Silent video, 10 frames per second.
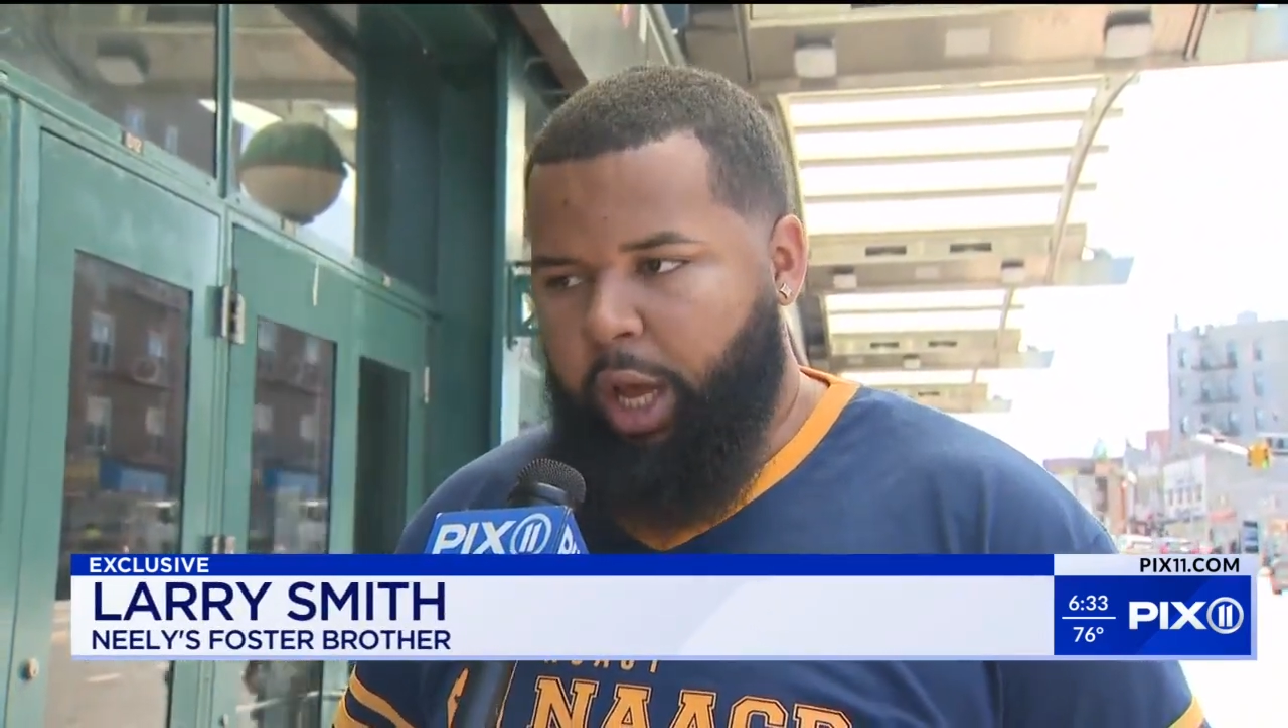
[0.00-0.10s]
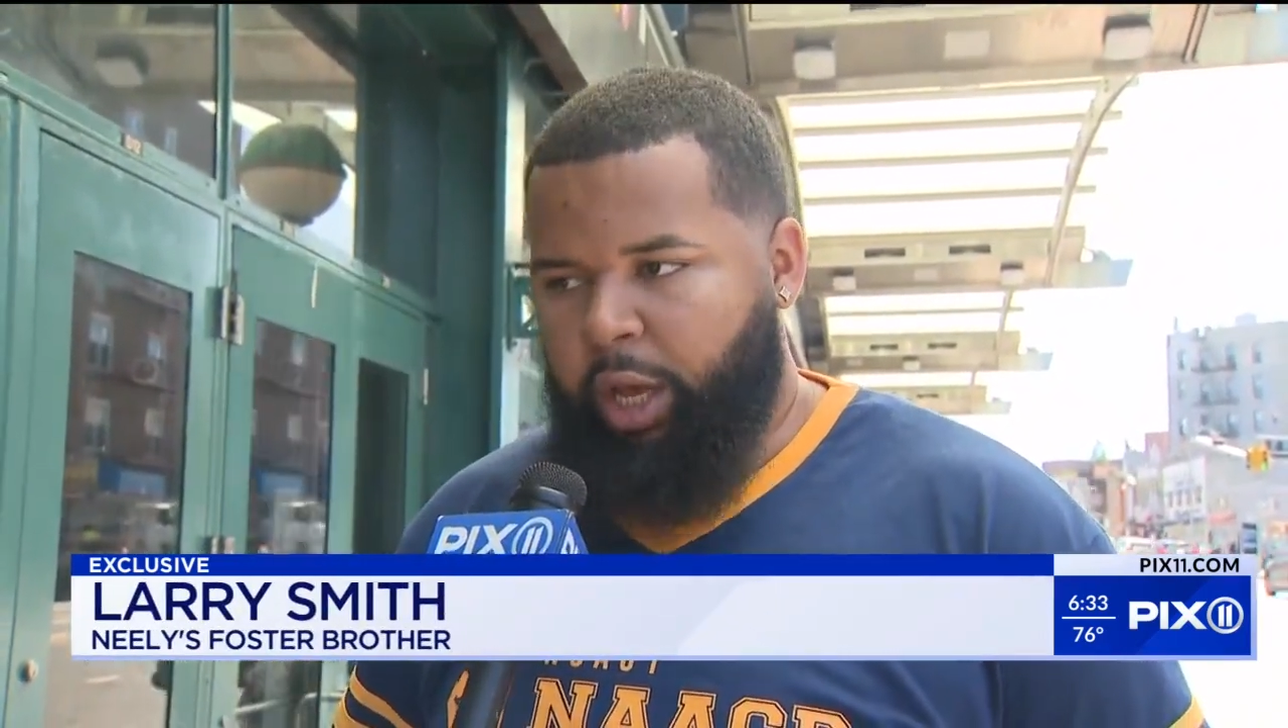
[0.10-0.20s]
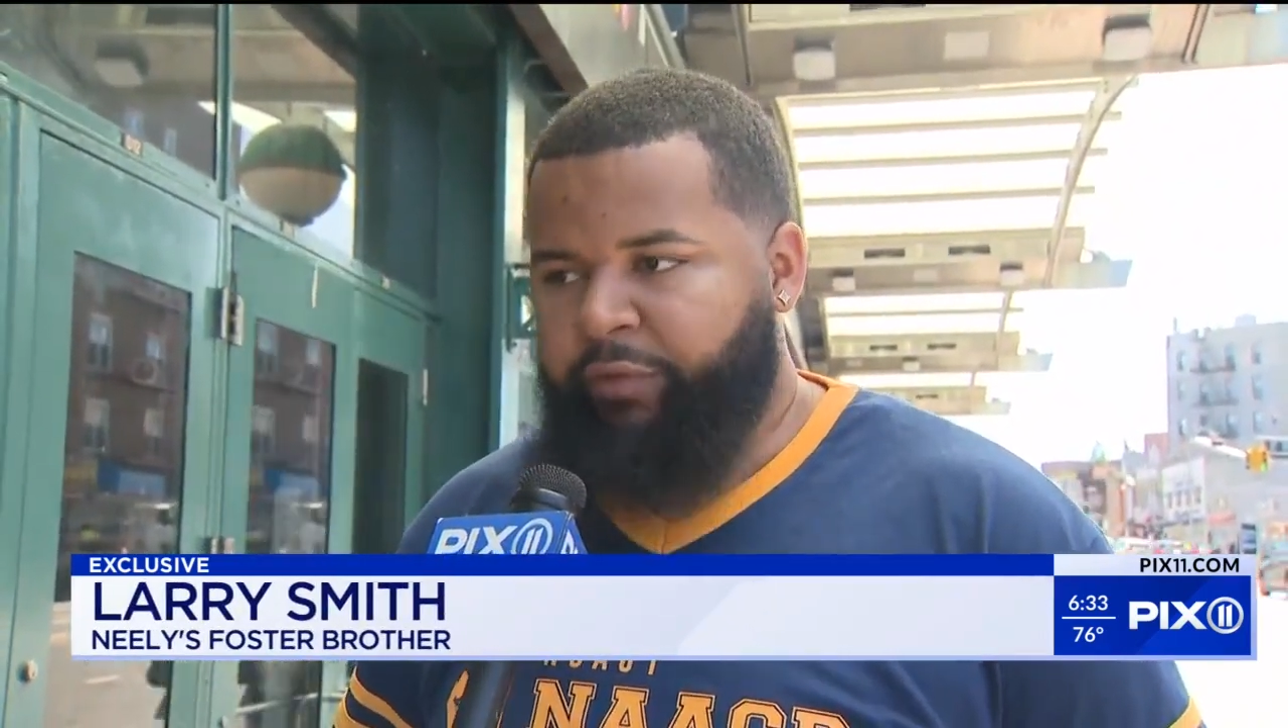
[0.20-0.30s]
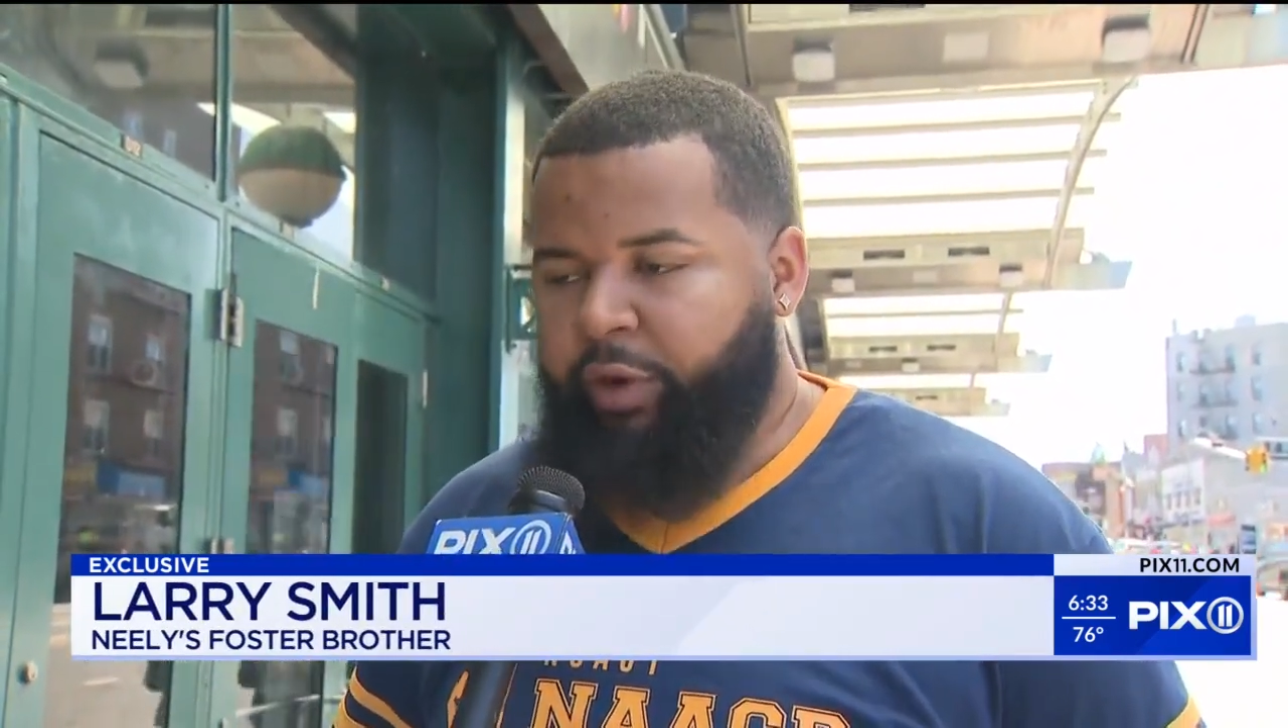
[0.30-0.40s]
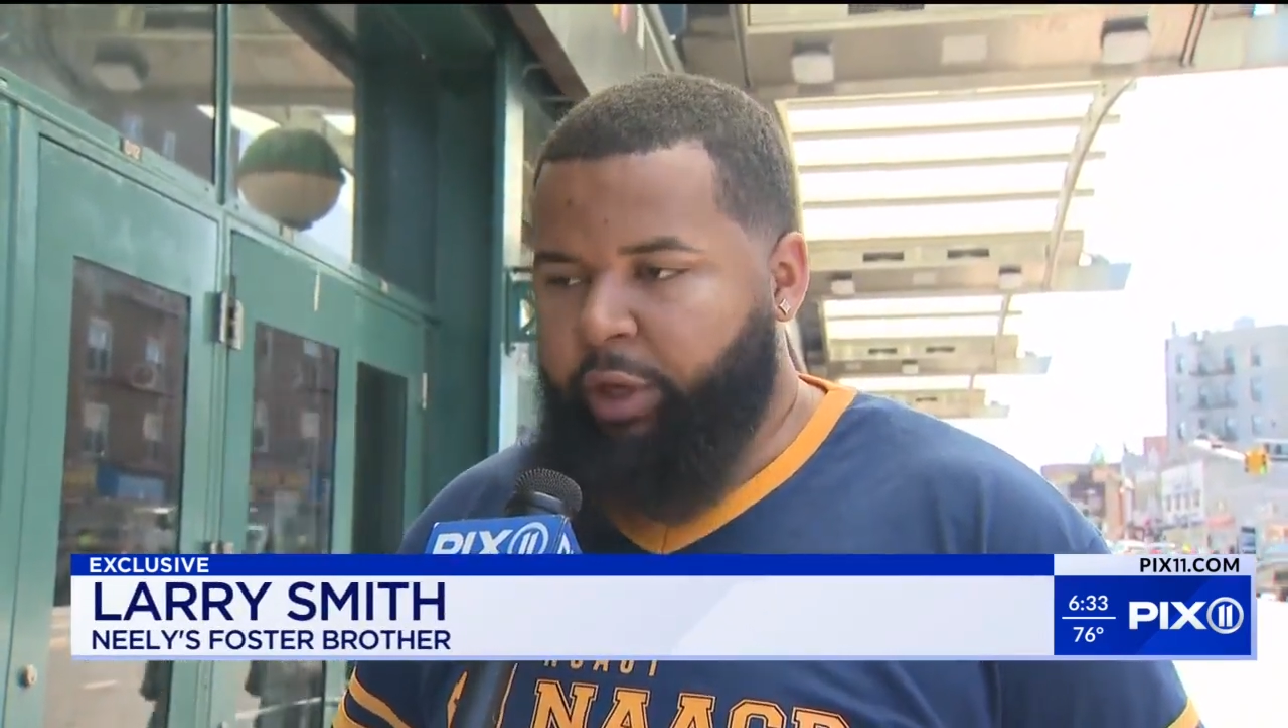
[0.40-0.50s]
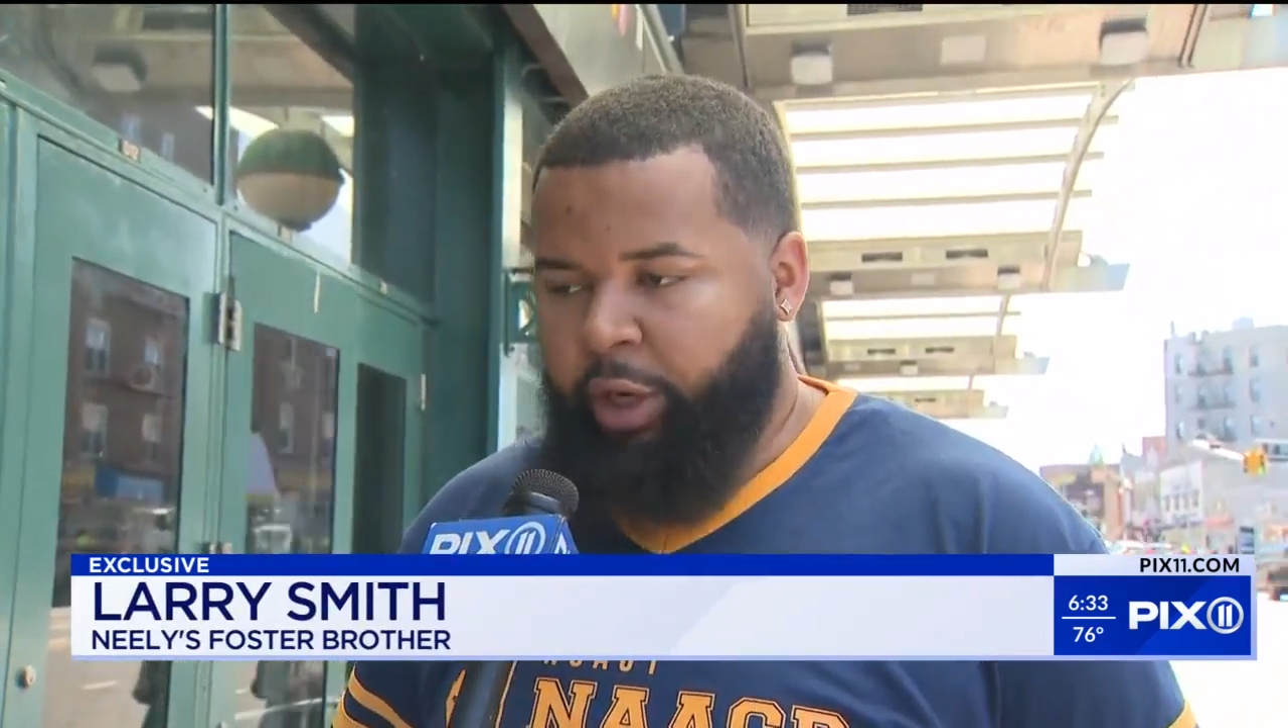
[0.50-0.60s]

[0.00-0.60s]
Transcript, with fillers: of